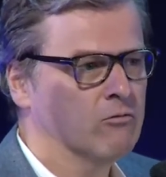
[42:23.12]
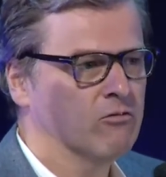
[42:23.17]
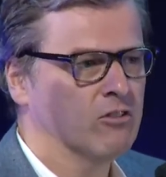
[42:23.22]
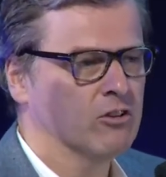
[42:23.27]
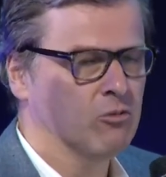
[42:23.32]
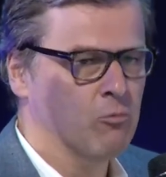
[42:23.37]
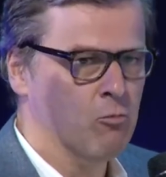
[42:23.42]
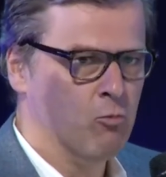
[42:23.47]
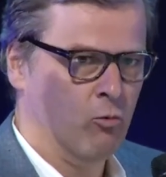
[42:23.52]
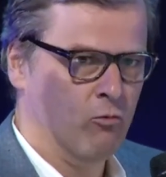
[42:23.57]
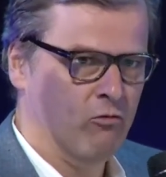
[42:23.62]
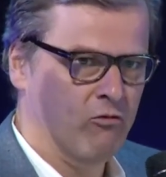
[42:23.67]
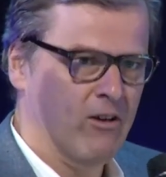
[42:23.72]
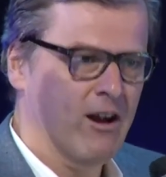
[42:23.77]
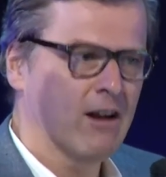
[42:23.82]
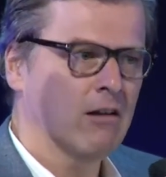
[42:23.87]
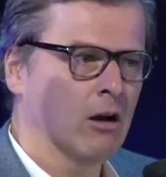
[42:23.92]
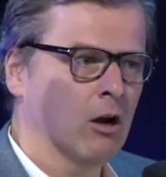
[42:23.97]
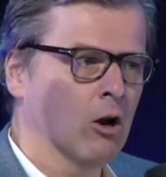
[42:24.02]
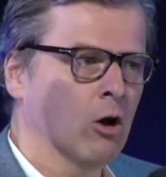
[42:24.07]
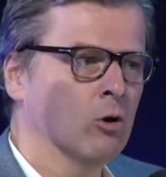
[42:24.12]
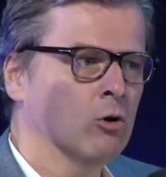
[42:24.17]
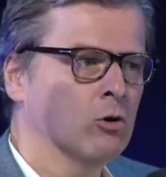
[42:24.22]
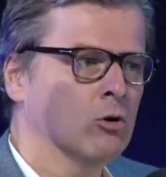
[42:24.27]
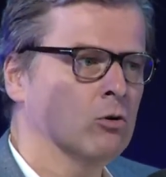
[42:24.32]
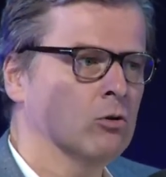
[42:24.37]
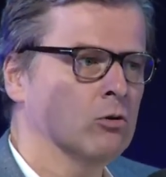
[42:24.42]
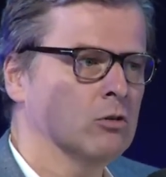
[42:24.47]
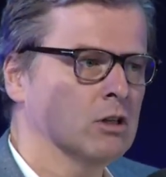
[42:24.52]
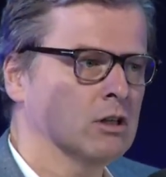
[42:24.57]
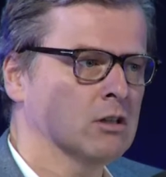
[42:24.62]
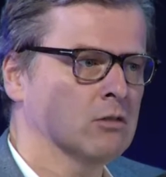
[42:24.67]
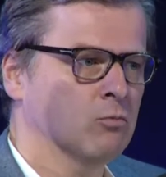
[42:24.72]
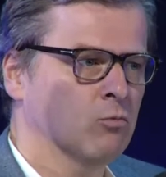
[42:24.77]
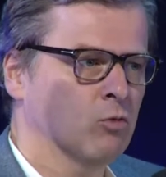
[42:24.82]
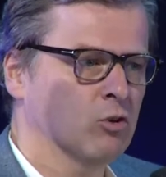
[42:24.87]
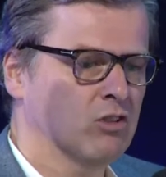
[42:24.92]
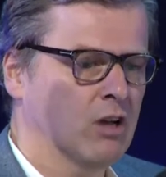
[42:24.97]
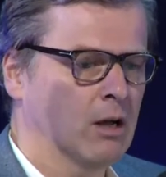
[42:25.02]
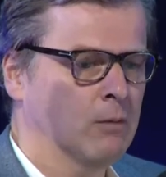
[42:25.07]
was very local, that
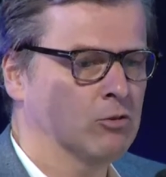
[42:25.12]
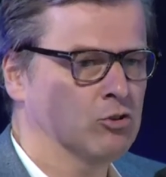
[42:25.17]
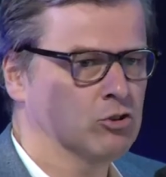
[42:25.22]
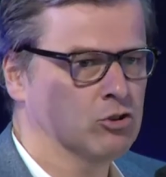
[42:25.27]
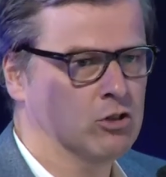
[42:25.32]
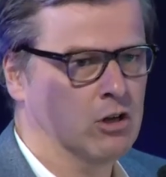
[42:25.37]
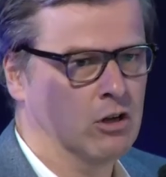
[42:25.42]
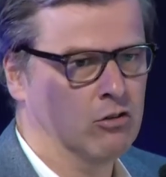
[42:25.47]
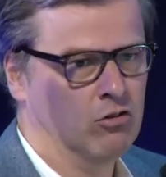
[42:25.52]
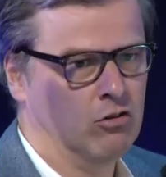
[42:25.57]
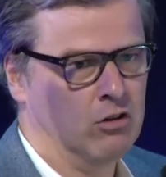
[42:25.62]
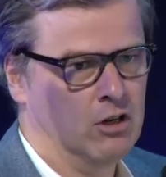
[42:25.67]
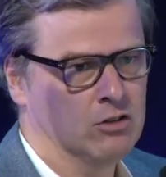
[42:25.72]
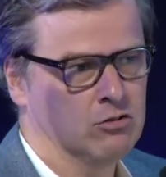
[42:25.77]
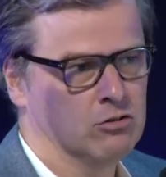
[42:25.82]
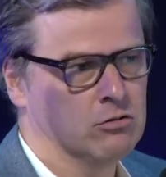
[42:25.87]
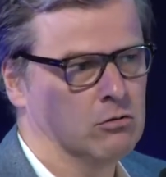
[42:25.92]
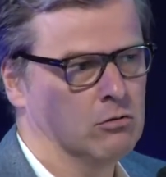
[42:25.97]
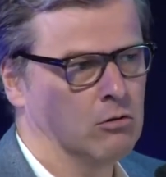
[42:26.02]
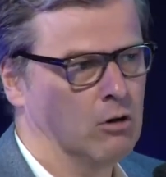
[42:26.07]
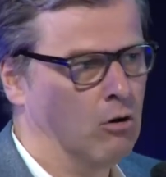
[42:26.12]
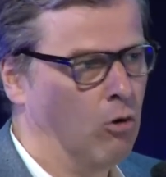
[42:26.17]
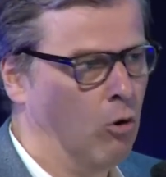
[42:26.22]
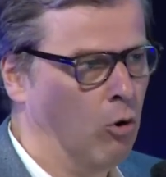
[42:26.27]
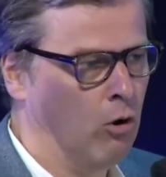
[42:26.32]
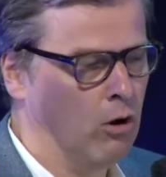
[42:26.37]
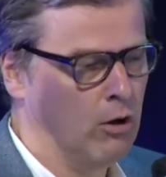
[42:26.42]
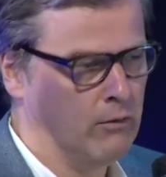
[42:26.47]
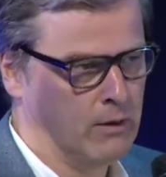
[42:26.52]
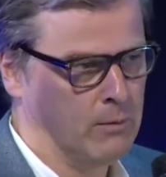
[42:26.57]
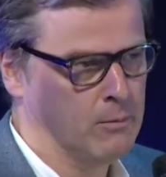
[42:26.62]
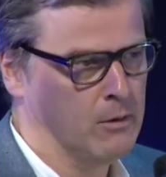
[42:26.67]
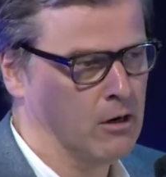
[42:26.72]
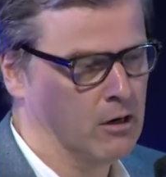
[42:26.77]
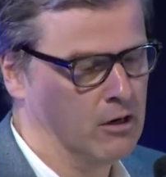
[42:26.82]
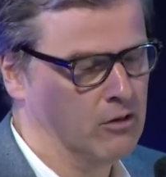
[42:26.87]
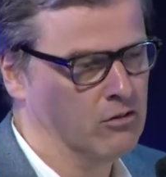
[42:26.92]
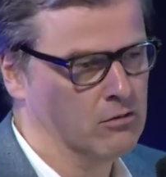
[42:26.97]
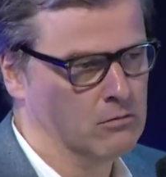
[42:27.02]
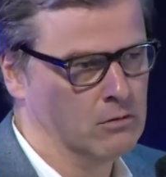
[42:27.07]
was able to translate to all of our
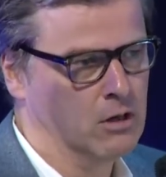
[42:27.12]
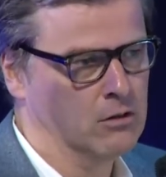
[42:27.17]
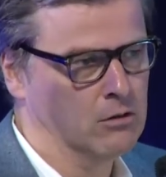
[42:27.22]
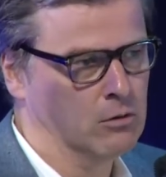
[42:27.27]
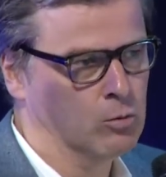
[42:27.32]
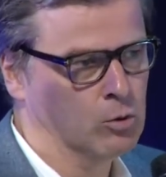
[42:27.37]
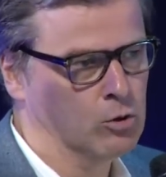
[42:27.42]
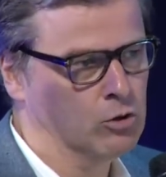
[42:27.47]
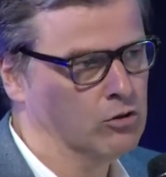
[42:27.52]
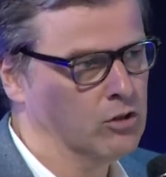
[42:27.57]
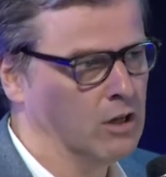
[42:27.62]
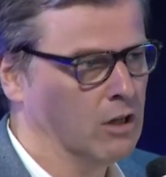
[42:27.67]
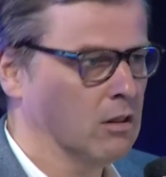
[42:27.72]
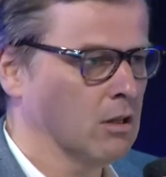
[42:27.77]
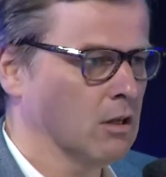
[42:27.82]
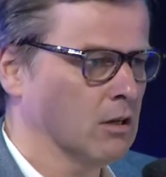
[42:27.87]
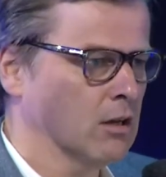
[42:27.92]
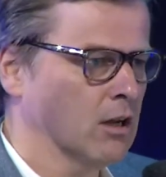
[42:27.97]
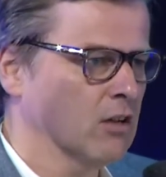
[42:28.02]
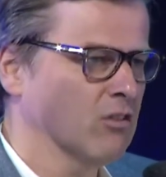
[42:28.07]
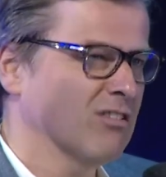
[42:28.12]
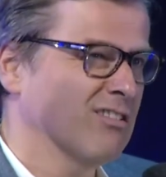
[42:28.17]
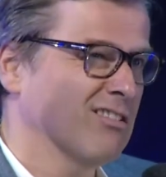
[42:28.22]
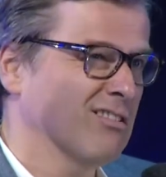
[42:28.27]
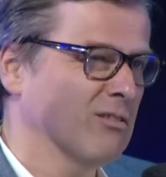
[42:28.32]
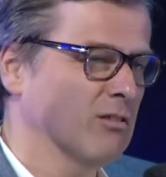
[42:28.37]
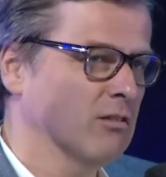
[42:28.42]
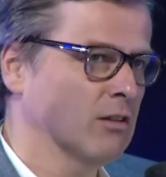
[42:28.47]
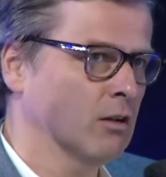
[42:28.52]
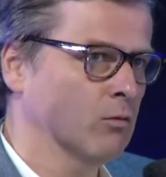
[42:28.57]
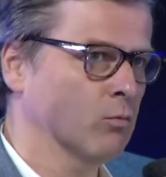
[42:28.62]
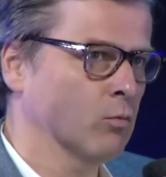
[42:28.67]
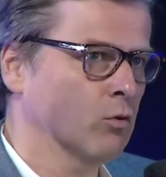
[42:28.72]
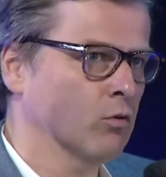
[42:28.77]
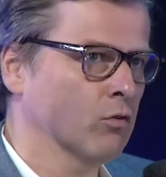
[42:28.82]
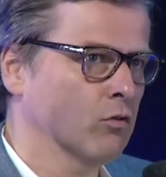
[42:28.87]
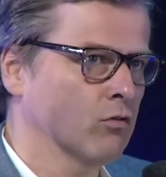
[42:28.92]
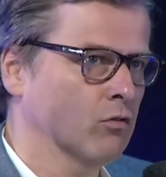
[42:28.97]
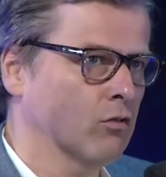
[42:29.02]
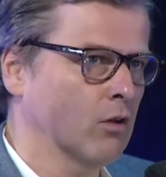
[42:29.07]
markets around the world. I think that
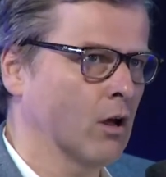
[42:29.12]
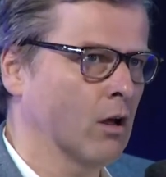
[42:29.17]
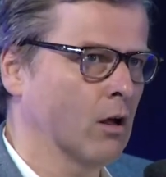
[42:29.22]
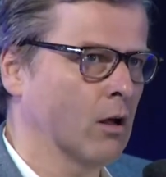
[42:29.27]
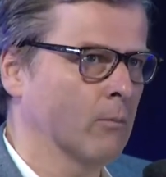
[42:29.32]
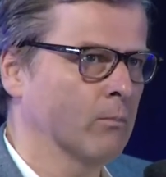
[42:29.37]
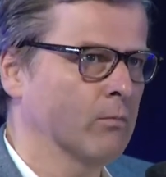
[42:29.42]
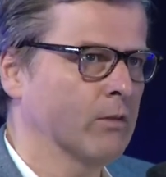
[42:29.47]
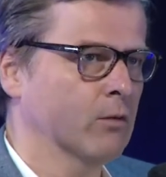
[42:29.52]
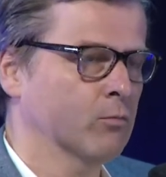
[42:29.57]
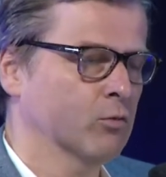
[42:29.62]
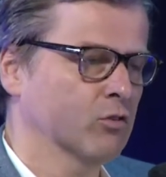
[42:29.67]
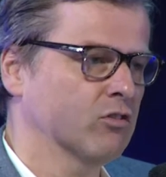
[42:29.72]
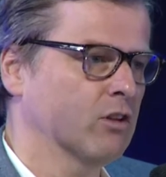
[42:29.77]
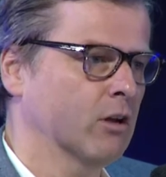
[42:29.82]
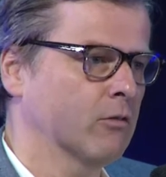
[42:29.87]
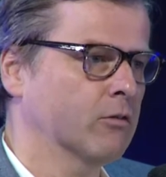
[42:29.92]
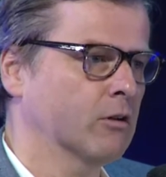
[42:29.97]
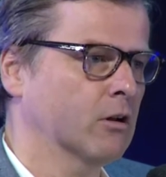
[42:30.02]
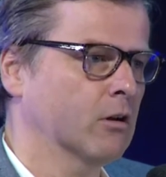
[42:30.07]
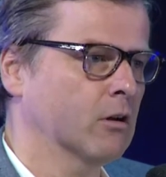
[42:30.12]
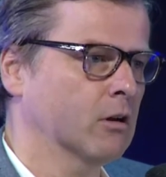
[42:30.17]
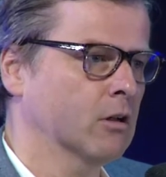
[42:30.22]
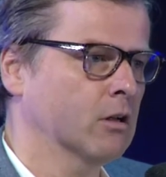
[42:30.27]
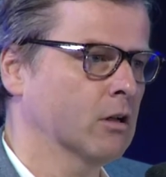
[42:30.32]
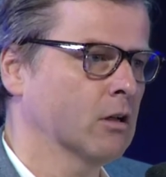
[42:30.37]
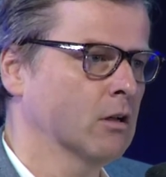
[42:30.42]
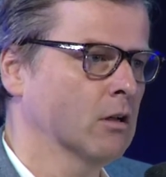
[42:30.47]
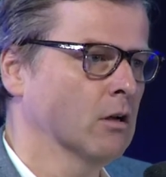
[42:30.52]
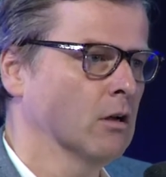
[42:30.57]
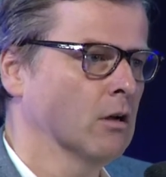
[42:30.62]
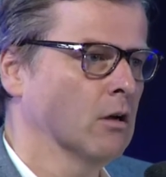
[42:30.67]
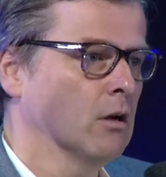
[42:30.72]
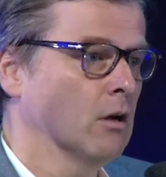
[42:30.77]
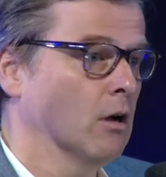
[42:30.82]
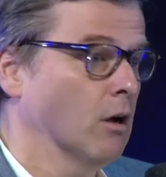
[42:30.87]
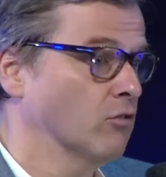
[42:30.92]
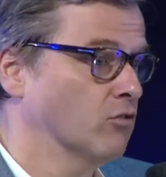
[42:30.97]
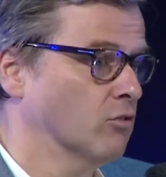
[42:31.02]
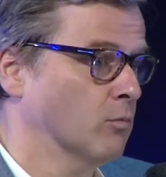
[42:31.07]
was definitely
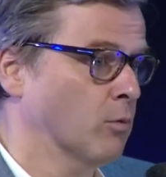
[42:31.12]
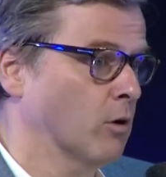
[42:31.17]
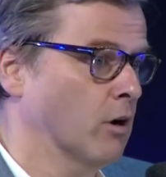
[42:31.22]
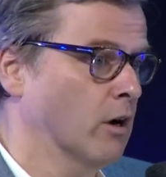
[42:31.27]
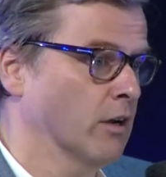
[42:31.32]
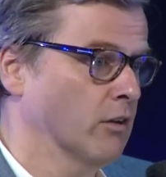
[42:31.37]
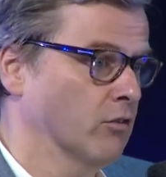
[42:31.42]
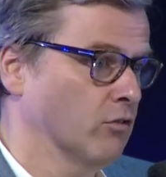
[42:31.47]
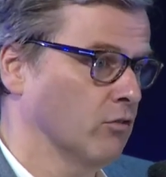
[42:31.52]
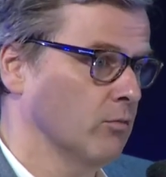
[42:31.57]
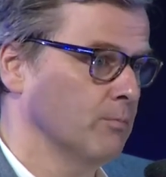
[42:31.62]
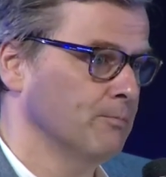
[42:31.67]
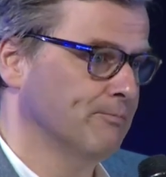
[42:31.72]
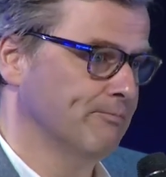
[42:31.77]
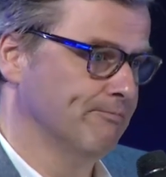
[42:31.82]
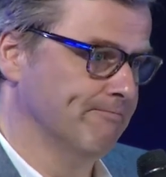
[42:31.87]
a surprise.